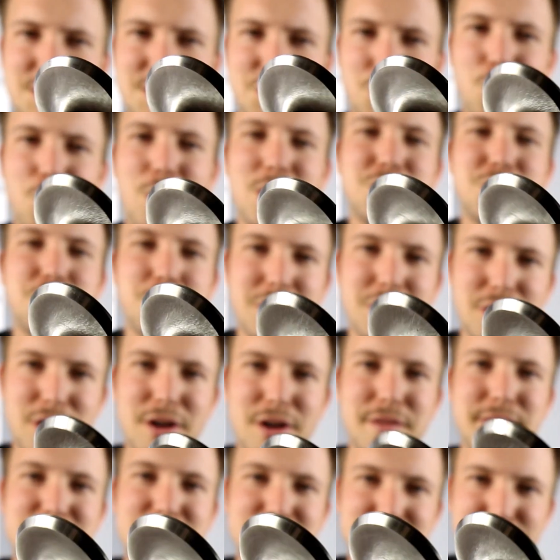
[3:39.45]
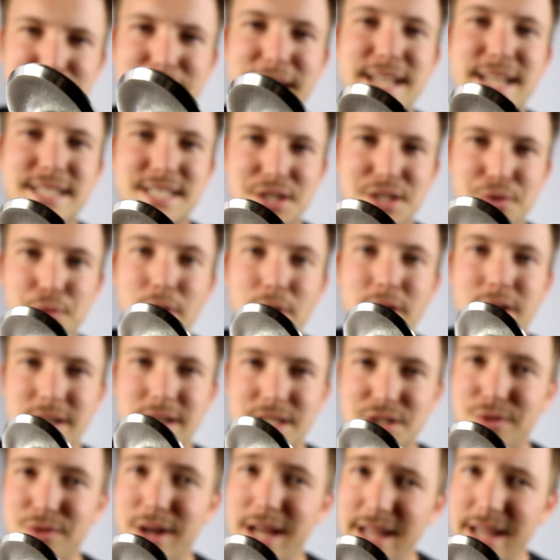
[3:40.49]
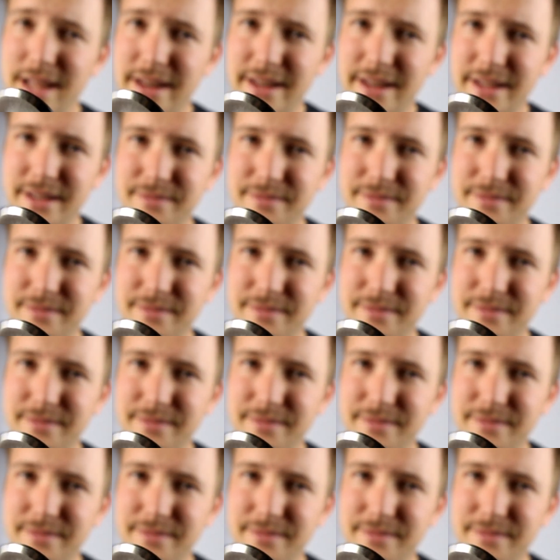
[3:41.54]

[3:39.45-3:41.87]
so what's with all these fancy words, right?